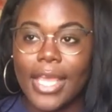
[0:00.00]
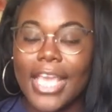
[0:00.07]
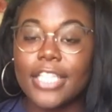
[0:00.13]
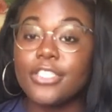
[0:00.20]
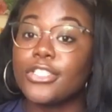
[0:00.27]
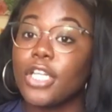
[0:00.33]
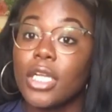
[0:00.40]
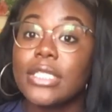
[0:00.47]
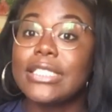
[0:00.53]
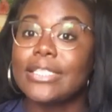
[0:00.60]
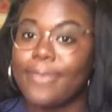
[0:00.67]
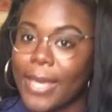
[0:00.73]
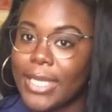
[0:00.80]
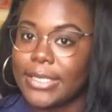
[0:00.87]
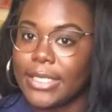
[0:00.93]
In certain
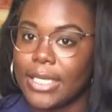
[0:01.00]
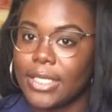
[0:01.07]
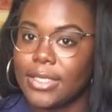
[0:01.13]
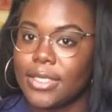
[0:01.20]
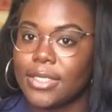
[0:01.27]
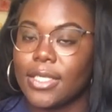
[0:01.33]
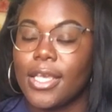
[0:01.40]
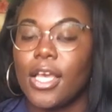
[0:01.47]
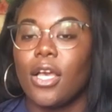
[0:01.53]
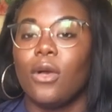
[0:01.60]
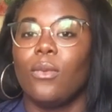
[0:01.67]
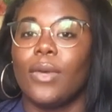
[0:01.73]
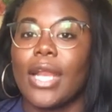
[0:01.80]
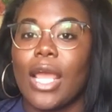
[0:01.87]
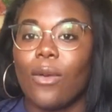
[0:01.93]
spaces,
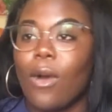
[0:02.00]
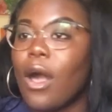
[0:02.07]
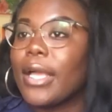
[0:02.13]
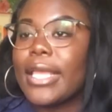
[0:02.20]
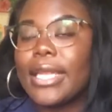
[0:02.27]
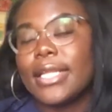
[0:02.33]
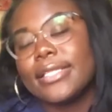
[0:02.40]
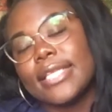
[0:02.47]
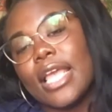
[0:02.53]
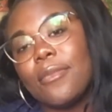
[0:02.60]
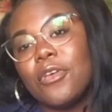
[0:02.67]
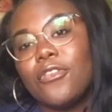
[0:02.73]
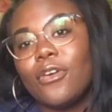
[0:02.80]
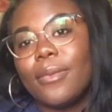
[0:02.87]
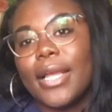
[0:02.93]
when I walk in and say I'm
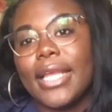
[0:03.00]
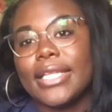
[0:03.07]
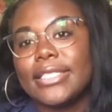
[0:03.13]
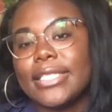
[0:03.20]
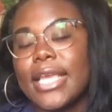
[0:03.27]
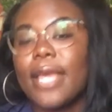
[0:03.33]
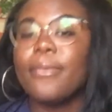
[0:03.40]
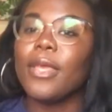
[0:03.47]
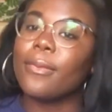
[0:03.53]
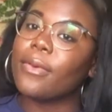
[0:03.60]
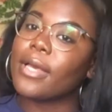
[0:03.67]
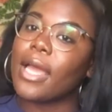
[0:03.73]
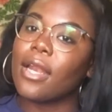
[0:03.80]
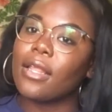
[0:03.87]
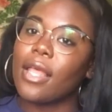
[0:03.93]
a Fulbright ETA, people
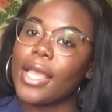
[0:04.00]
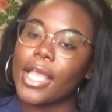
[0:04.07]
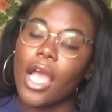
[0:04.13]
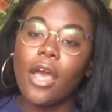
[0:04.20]
kind of like,